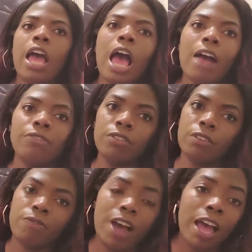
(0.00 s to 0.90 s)
After
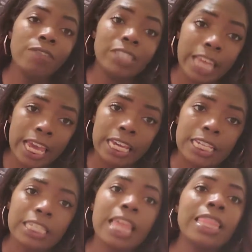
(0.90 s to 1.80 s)
the 5
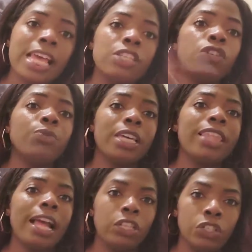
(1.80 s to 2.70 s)
days, then you get
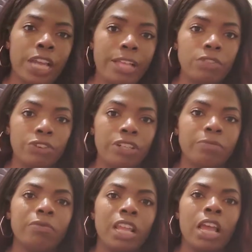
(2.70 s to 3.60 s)
that
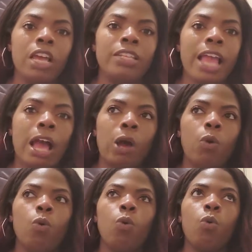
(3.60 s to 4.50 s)
transferred.
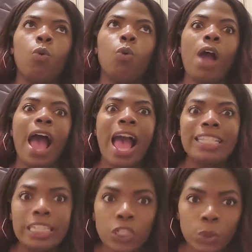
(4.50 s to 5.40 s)
Now,
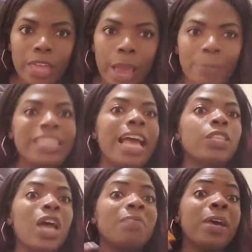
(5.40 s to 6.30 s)
I didn't do that because I had
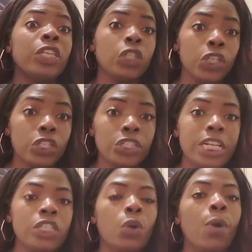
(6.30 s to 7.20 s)
to have my
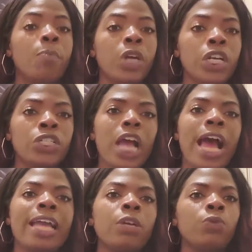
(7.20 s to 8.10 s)
surgery. So in March,
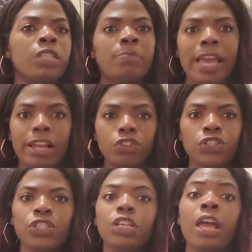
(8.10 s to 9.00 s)
I did my
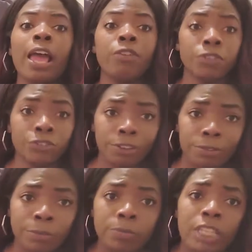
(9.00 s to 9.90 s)
egg
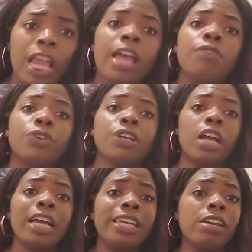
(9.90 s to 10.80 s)
retrieval.
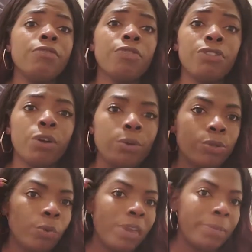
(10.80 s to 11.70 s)
For those
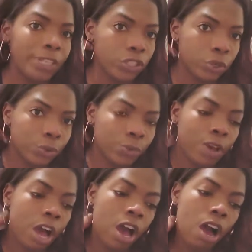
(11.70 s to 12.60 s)
who may be
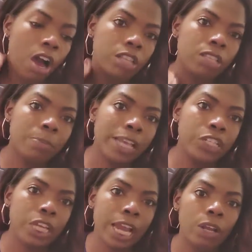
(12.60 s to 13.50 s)
new to my
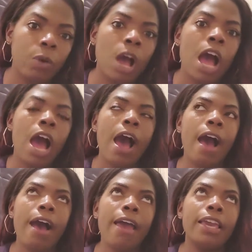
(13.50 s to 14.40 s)
channel,
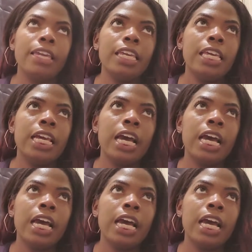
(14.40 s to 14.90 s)
I